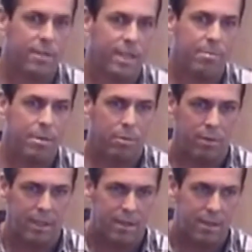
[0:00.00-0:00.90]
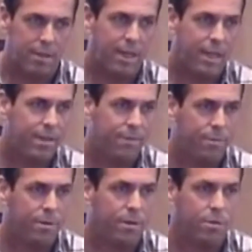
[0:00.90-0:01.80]
A lot of people like to hide
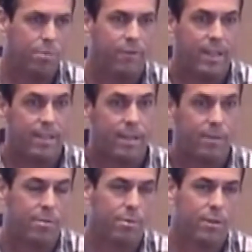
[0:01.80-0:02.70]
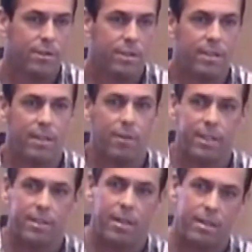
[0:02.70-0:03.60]
from the whole fact that I was in prison, and they don't
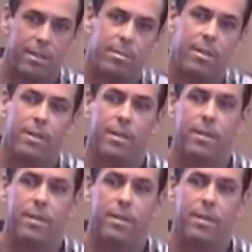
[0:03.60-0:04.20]
like talking about it.